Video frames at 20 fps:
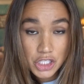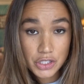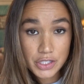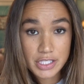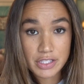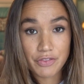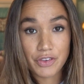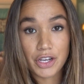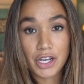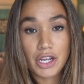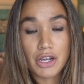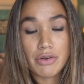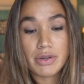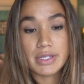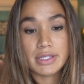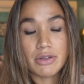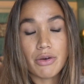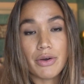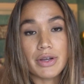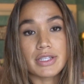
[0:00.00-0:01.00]
So this video
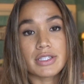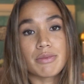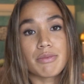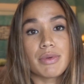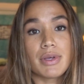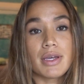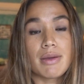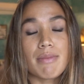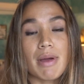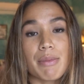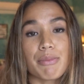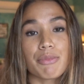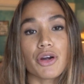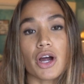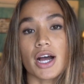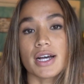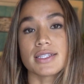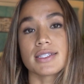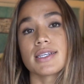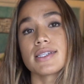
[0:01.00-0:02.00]
is going to be my
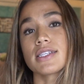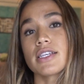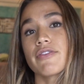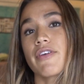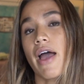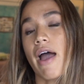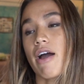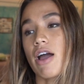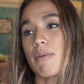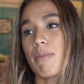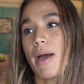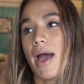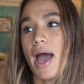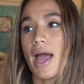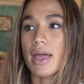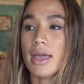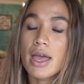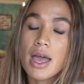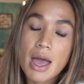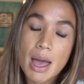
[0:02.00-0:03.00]
process of how I
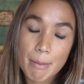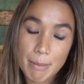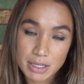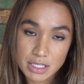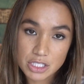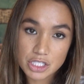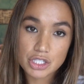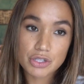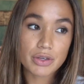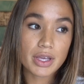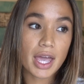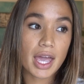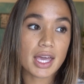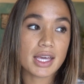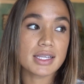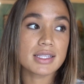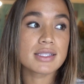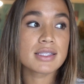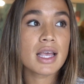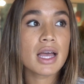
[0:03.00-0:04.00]
pack my
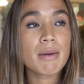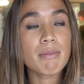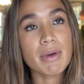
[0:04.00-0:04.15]
suitcase,